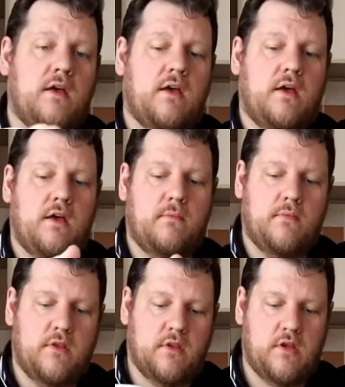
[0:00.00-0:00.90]
and
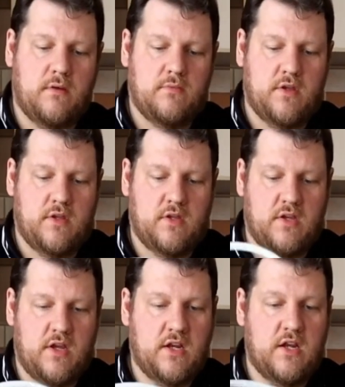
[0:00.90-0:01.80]
this comes
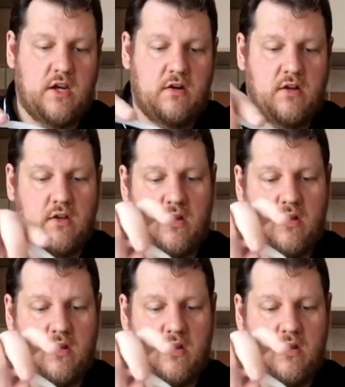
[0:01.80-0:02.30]
inside here